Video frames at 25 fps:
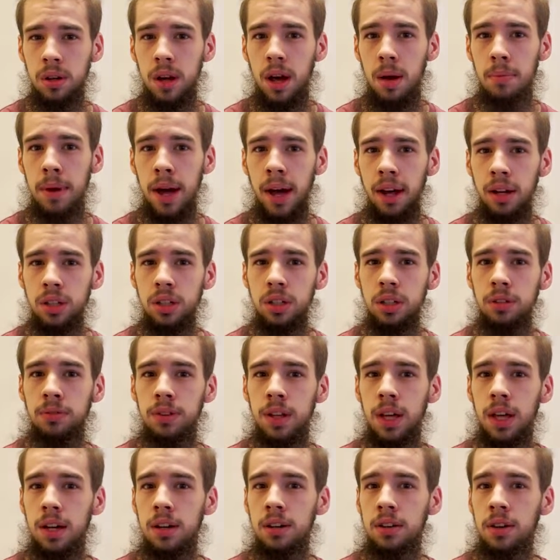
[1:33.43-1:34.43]
Imagine if
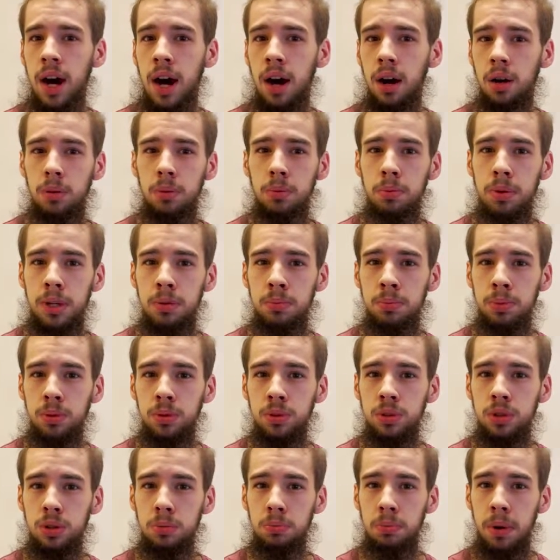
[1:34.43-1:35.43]
they allowed people
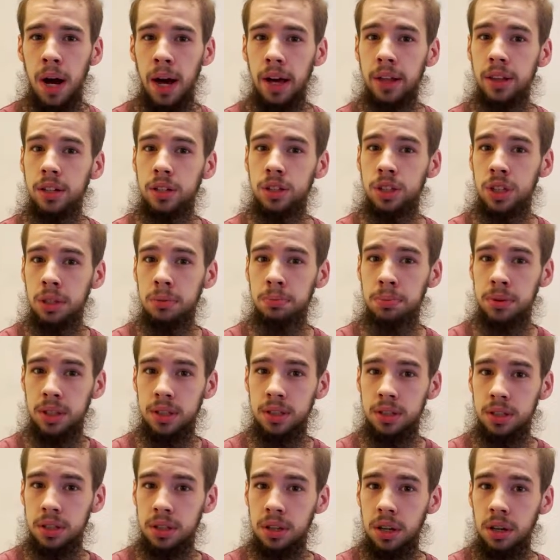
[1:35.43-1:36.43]
to buy the chips
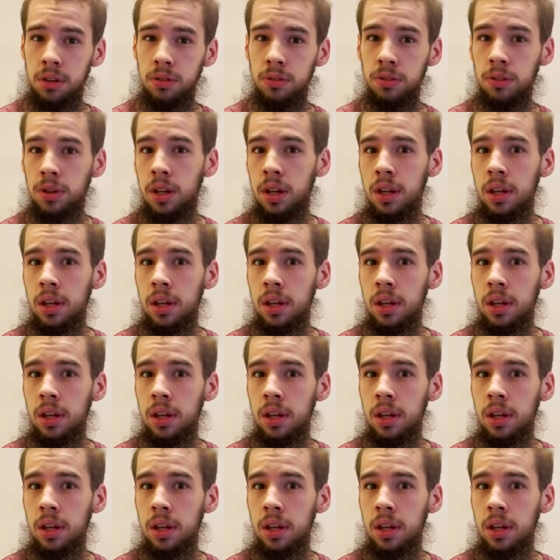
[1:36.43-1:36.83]
itself